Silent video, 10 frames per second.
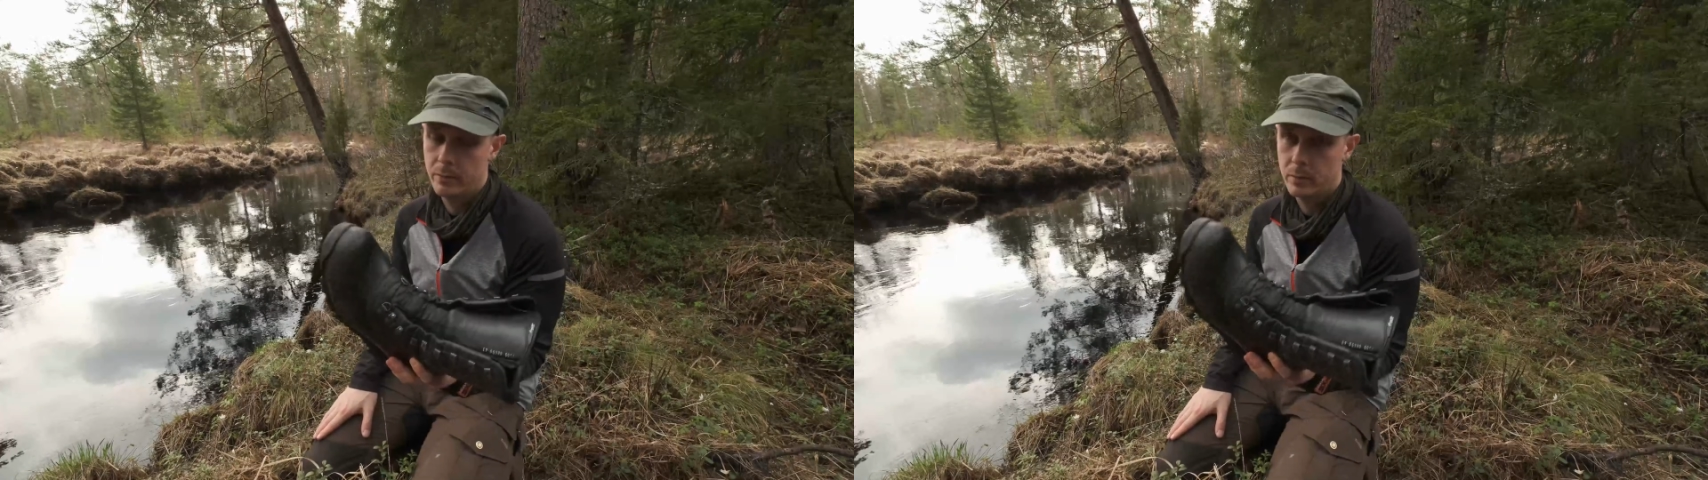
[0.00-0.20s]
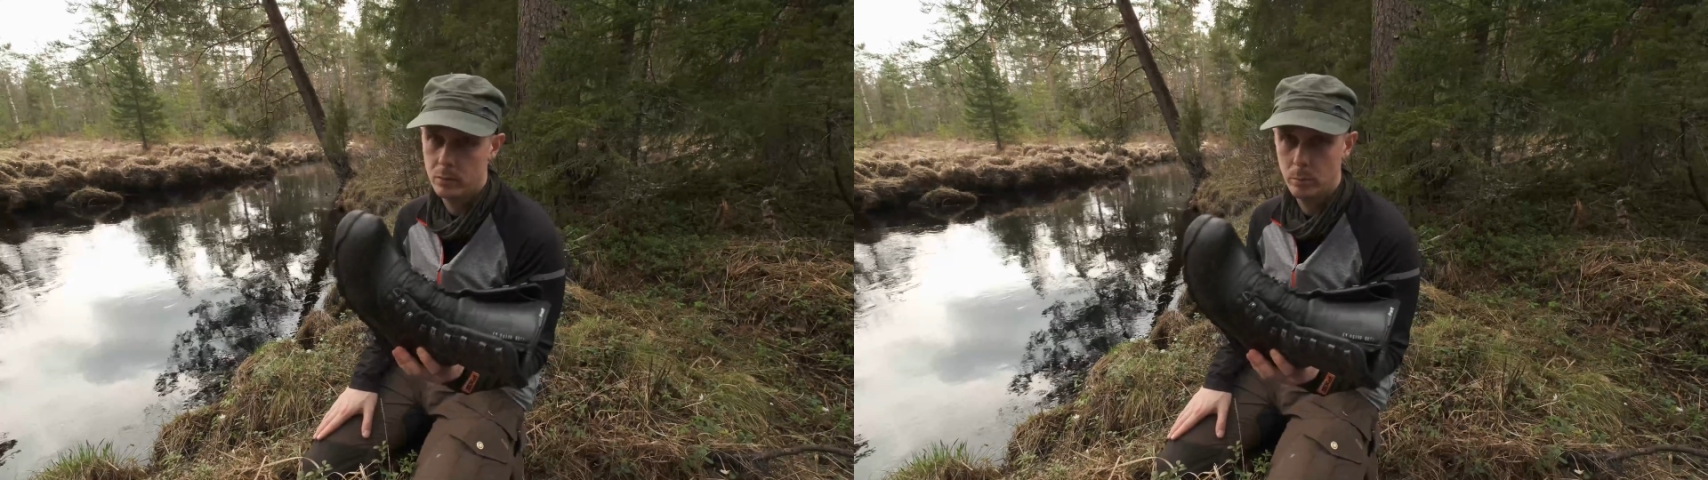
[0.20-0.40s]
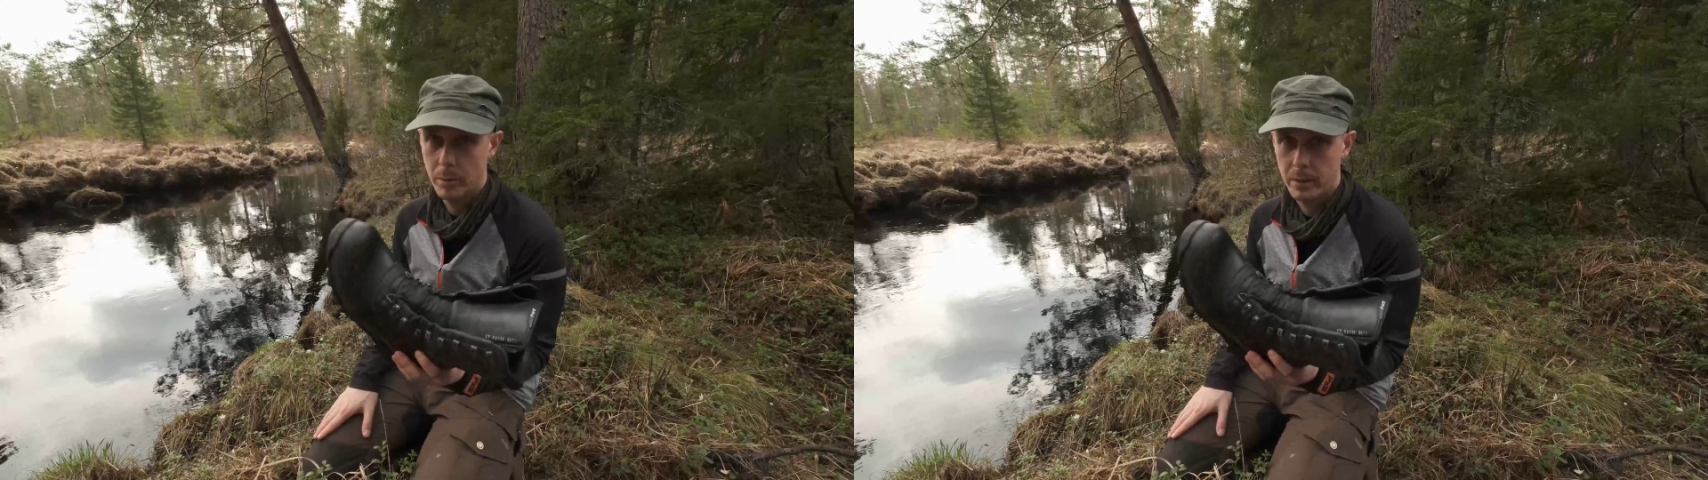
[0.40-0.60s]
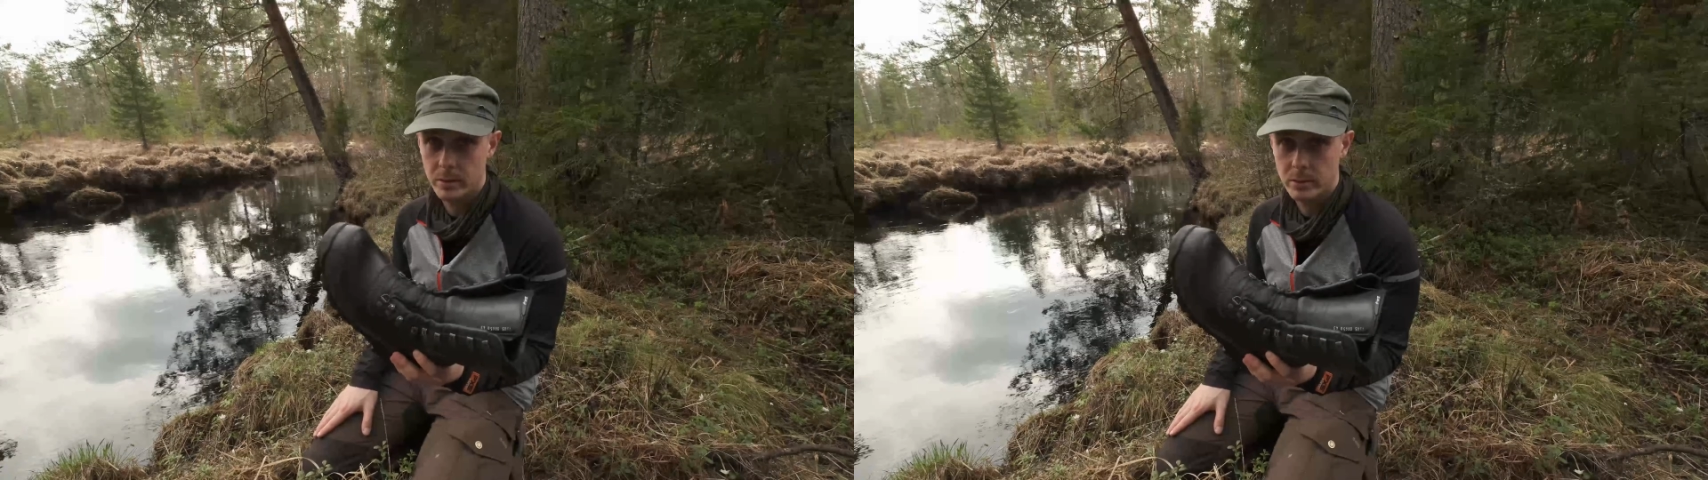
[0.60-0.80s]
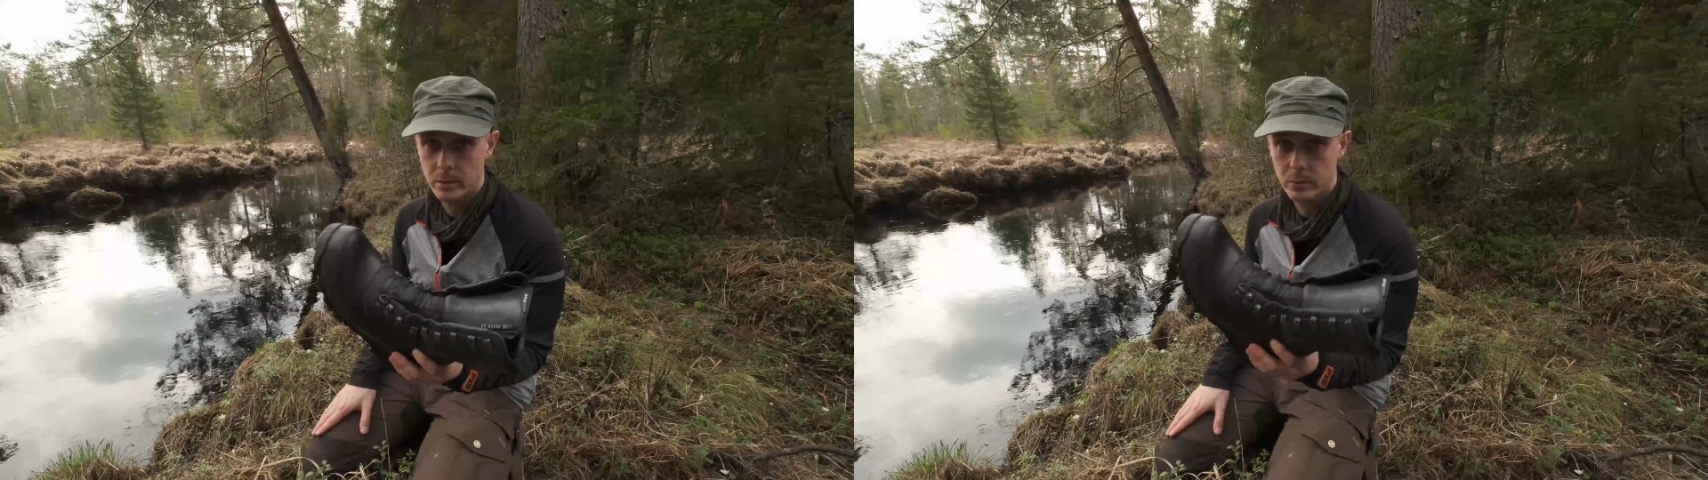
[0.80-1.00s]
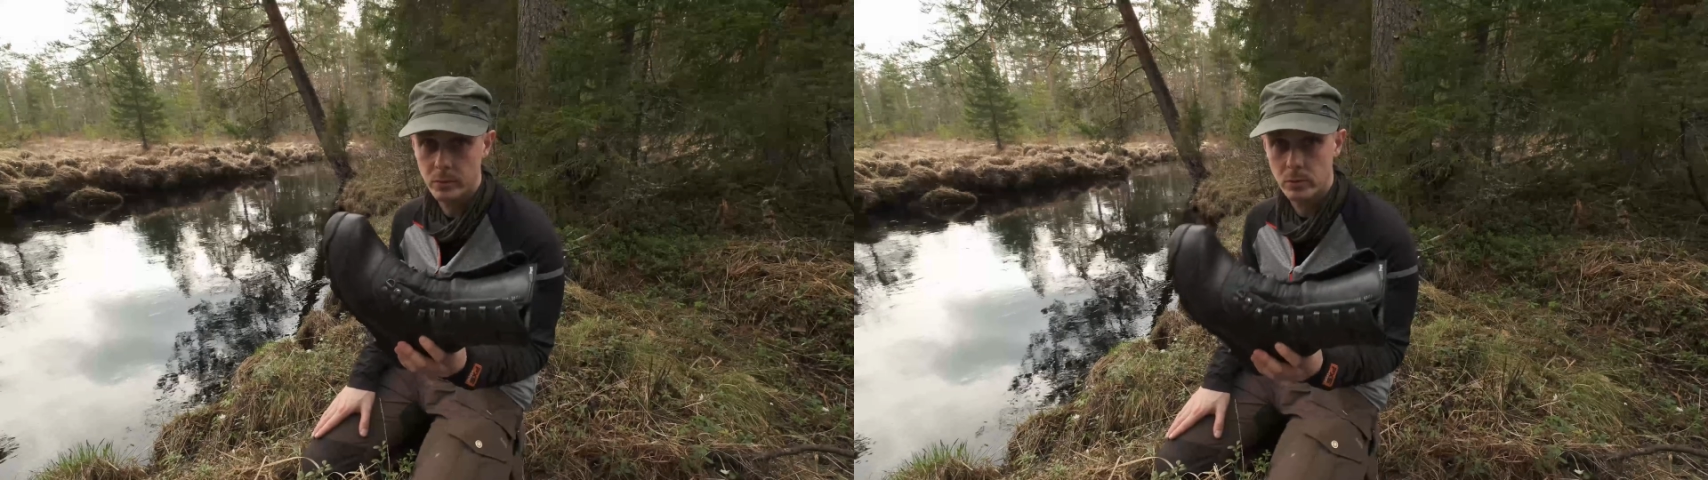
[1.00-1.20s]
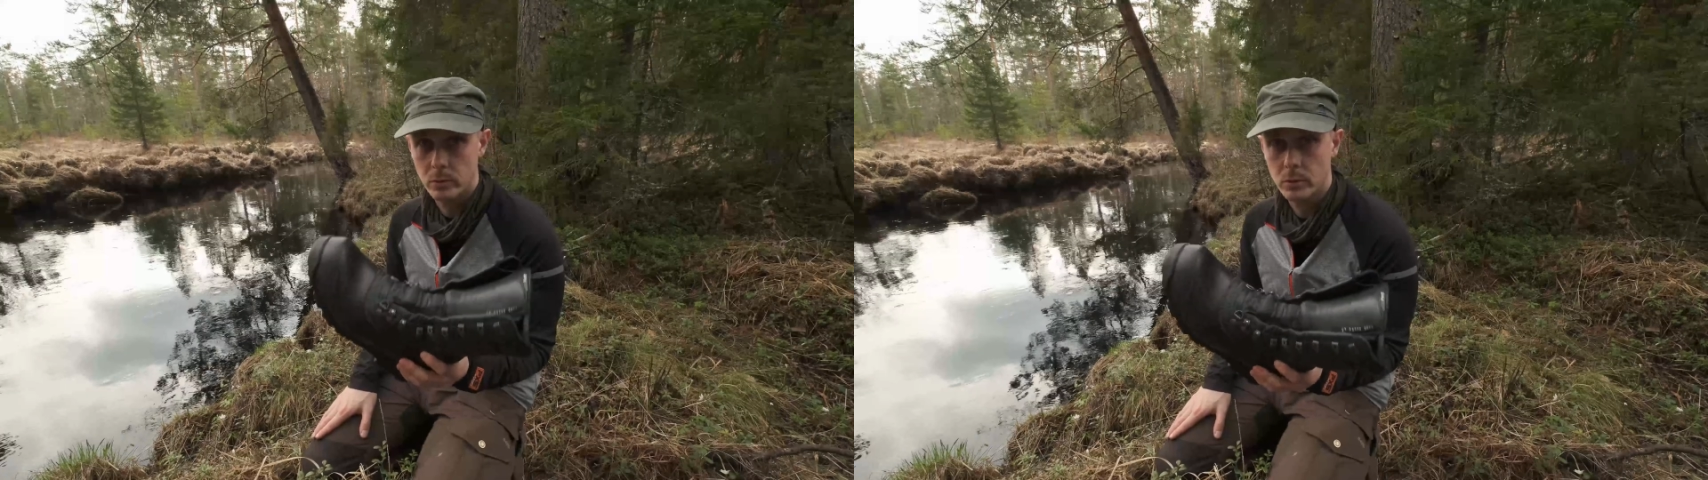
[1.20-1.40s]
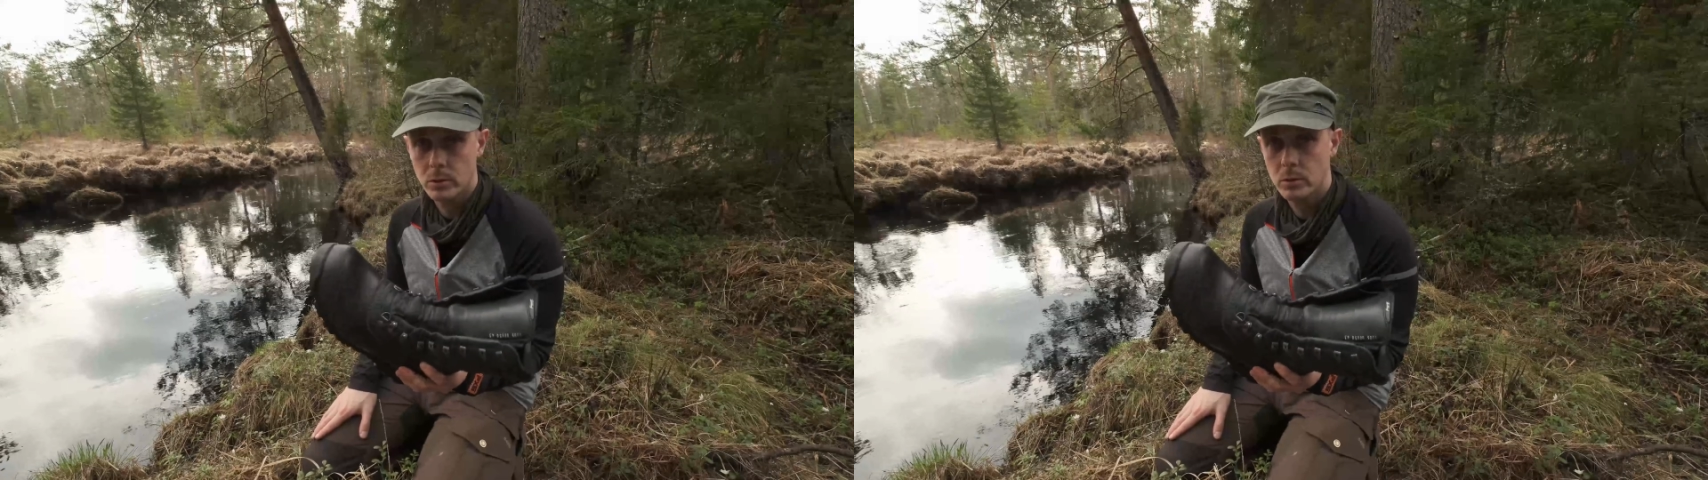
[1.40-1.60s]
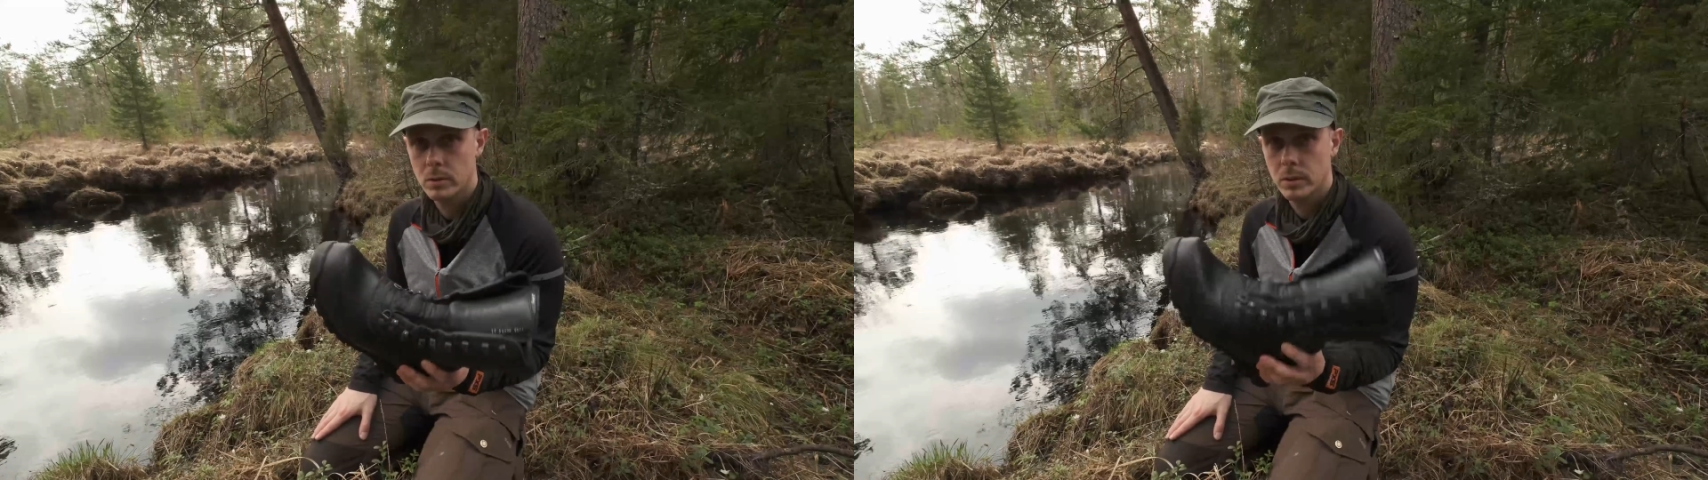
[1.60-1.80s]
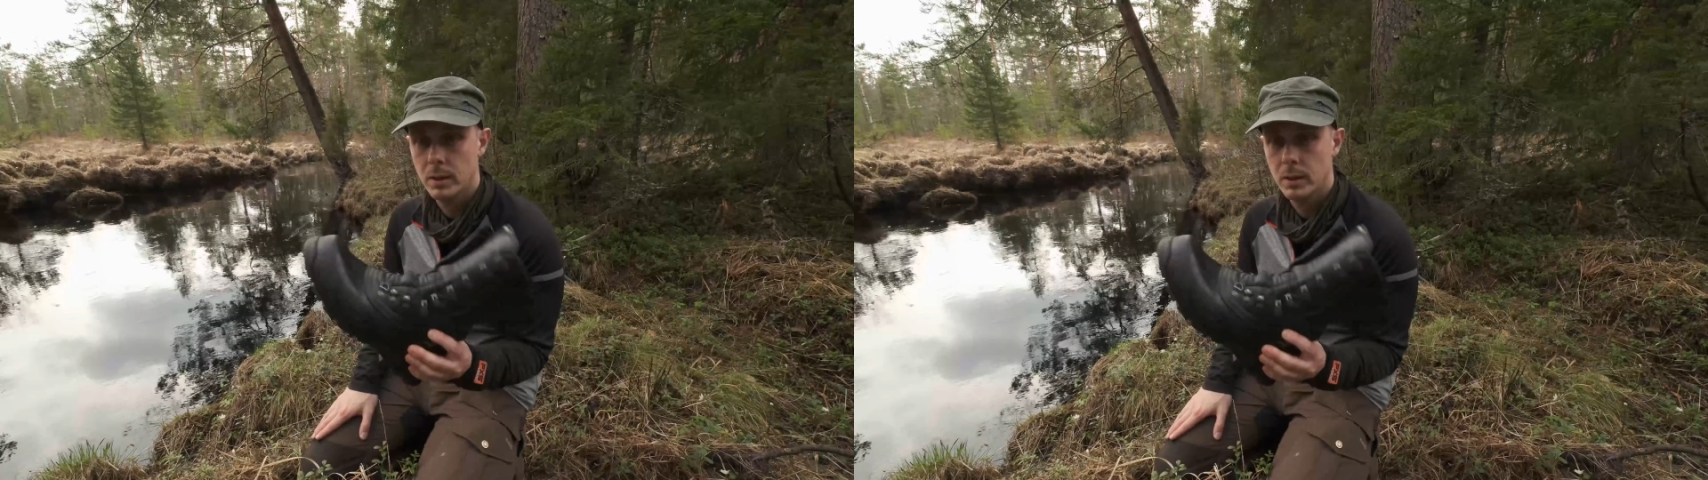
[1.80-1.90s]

2 pairs of socks.